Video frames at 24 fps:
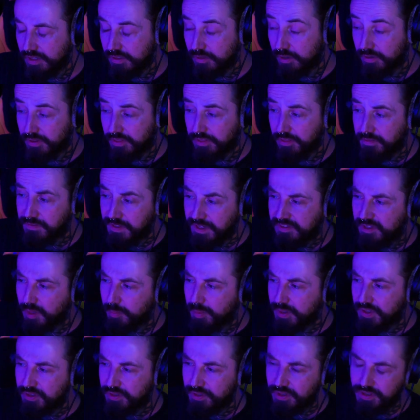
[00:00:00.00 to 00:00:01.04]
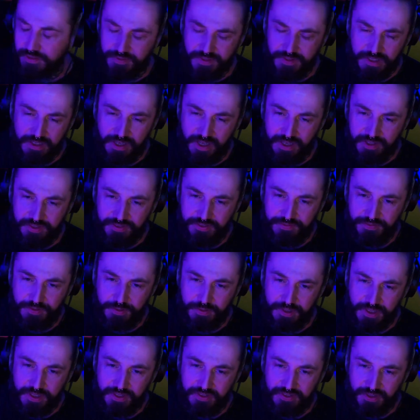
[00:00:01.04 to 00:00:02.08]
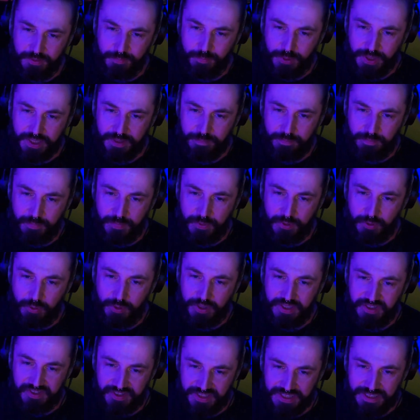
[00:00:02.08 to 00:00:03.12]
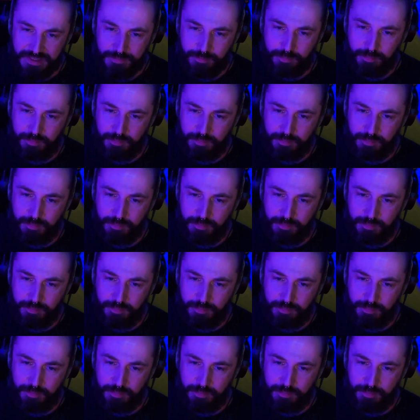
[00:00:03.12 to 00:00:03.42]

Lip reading: lot of the things I've been doing for the last few years are pretty noisy